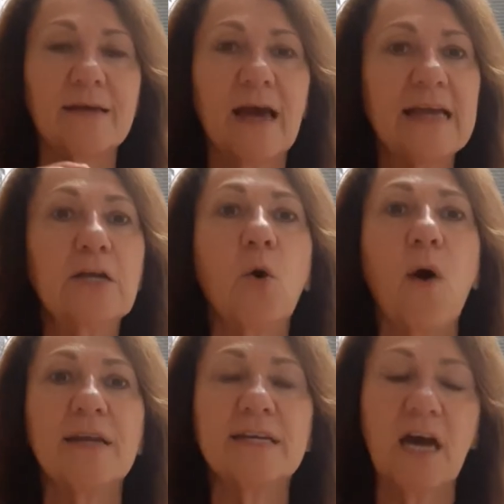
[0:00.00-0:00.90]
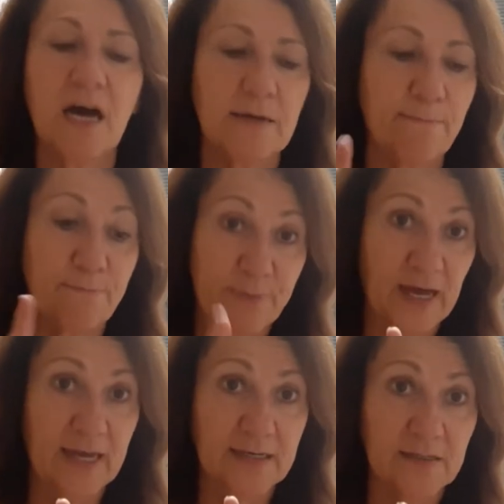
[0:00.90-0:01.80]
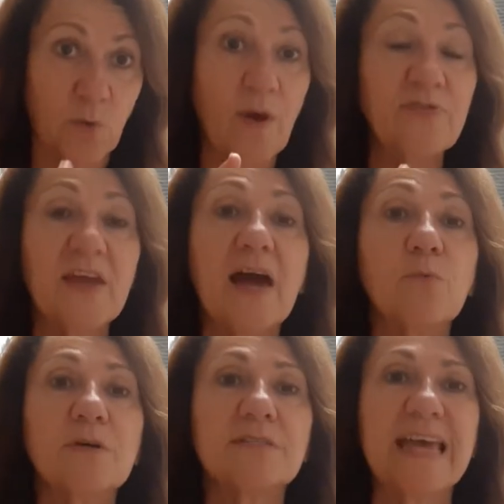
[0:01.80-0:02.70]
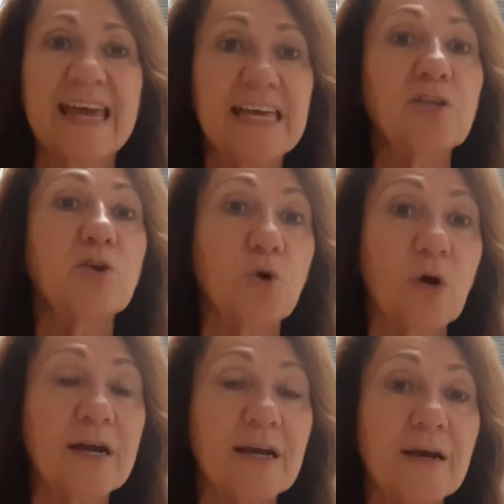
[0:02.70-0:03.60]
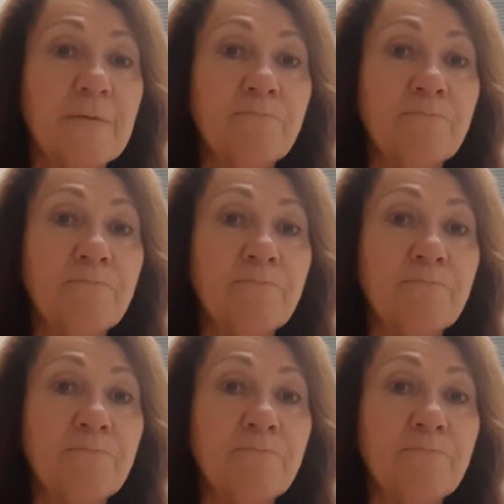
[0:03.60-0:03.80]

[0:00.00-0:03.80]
can go on and on, but the one thing I will say, in New York,